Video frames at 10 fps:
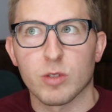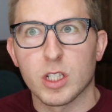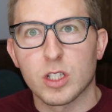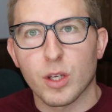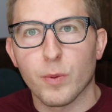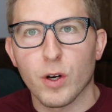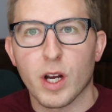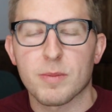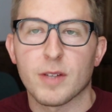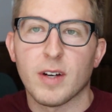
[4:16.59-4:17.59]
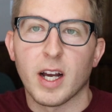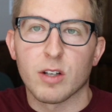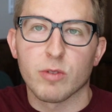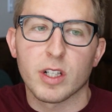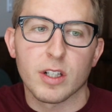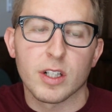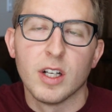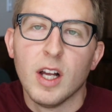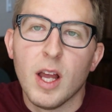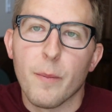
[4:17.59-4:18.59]
Really good programs have high
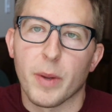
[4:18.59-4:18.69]
rigor,